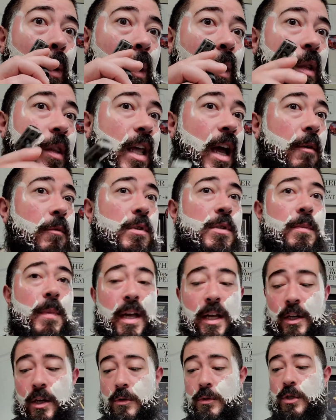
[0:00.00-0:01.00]
that was my
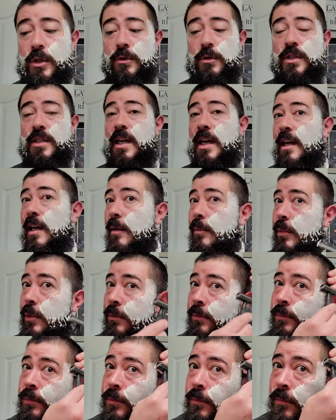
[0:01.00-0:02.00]
go-to setup
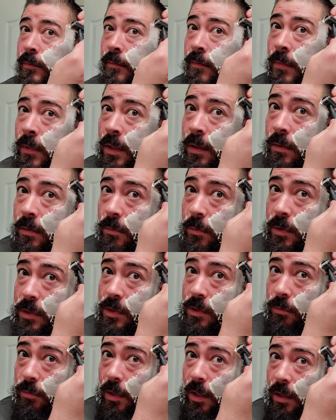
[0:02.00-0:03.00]
was
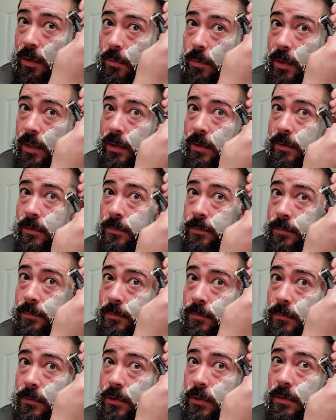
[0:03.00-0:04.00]
the Rockwell
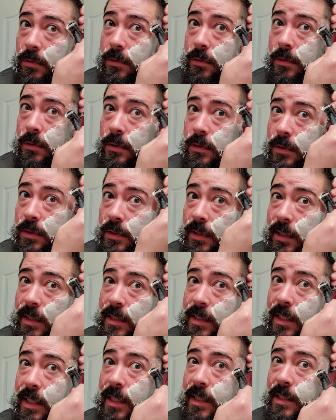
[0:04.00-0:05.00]

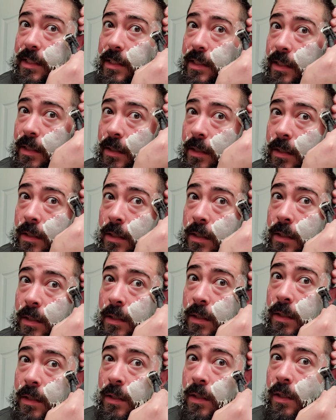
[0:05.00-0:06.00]
6S
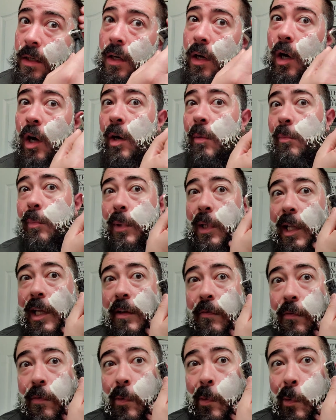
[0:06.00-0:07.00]
on
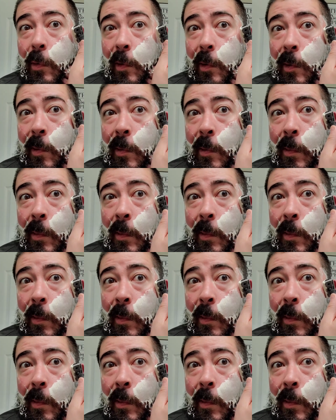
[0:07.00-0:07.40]
plate 4